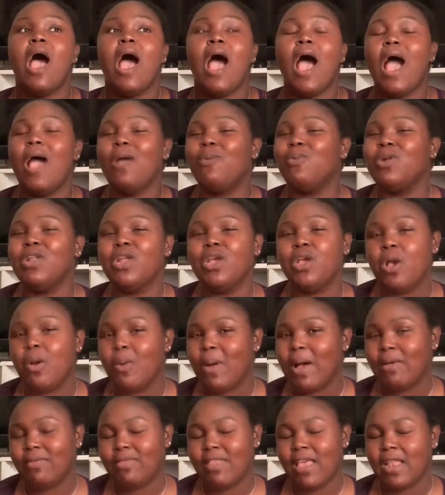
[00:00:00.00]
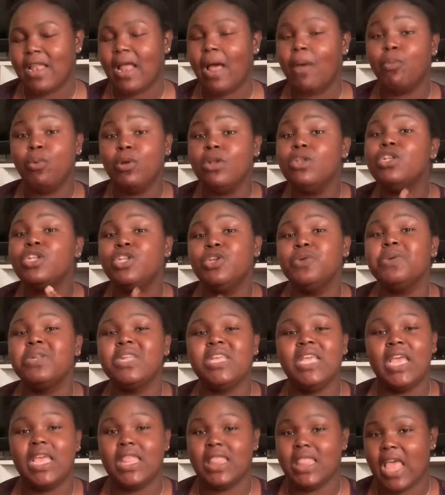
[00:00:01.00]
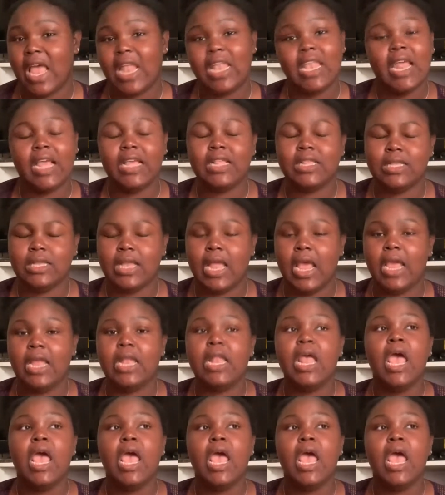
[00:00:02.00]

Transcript: I wouldn't go out I wouldn't do it again that next night.